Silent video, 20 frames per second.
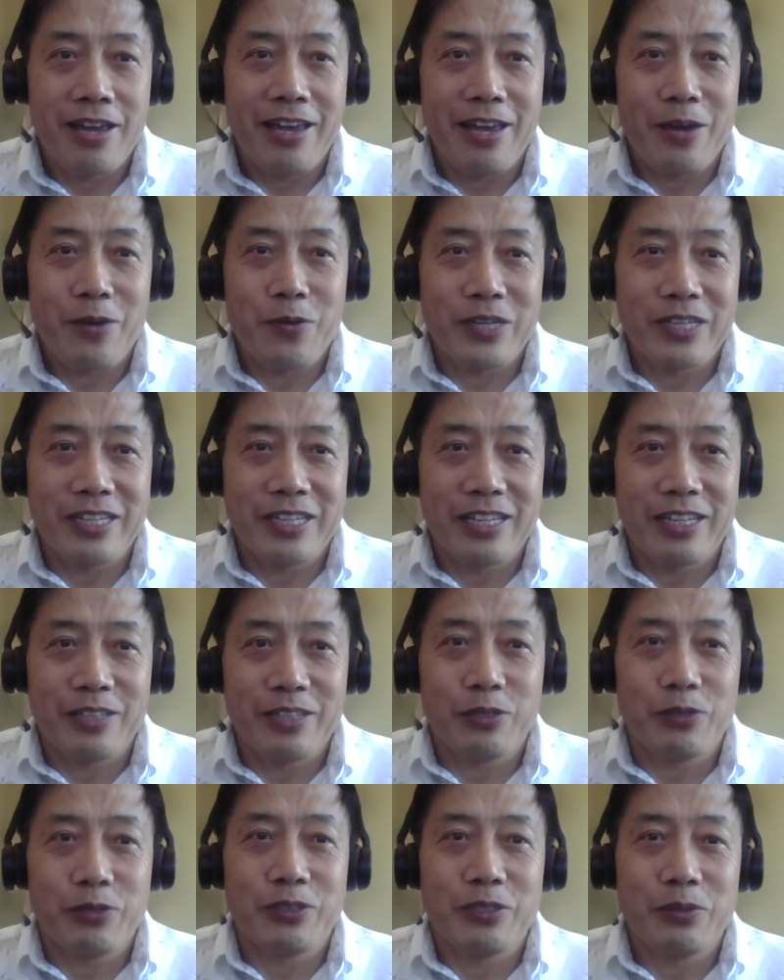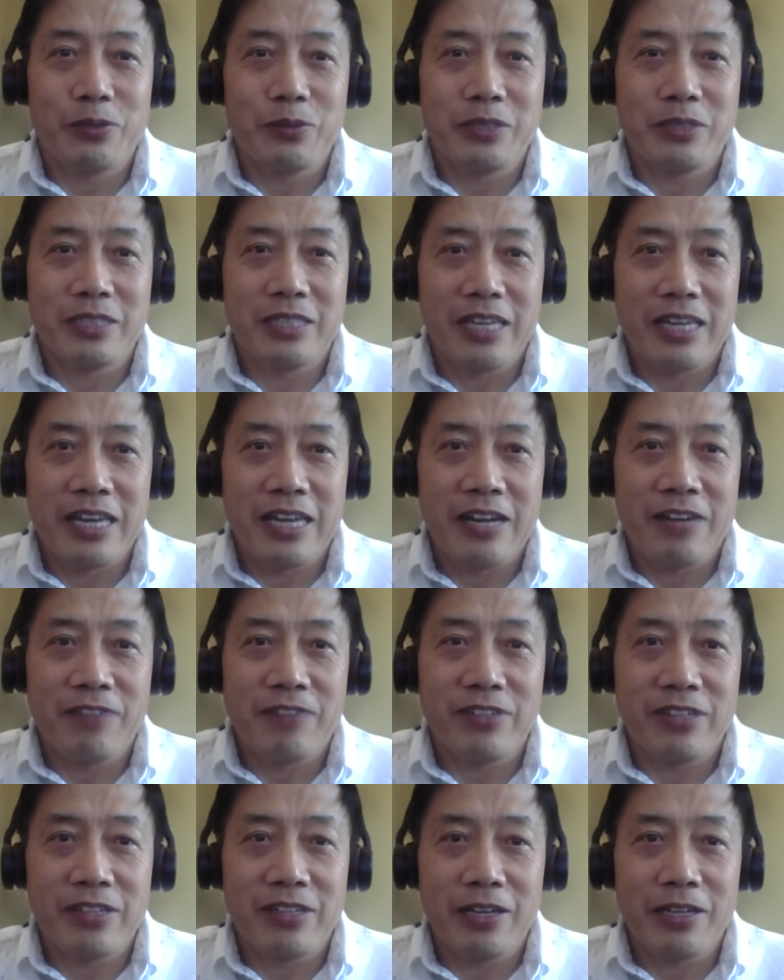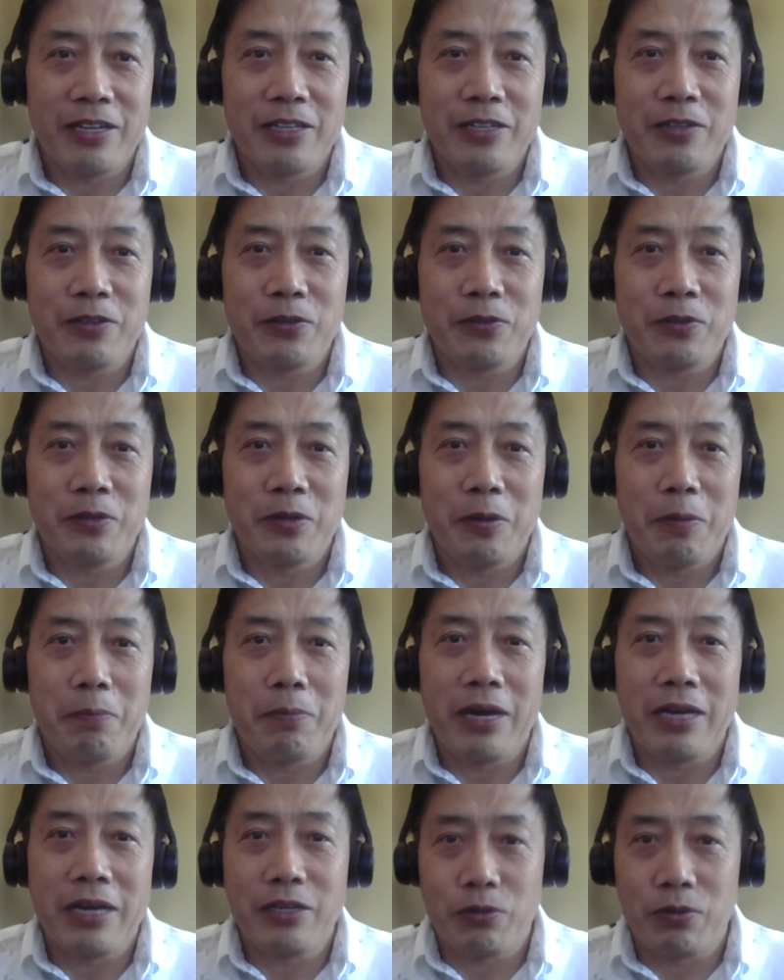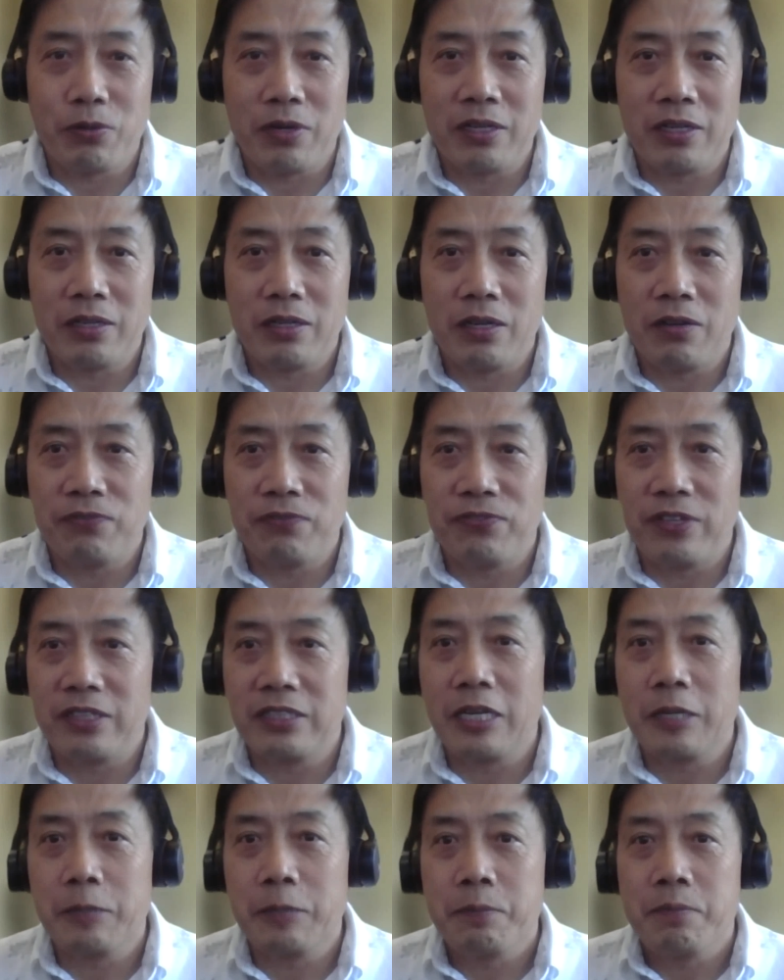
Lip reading: We need to use every little micron of it.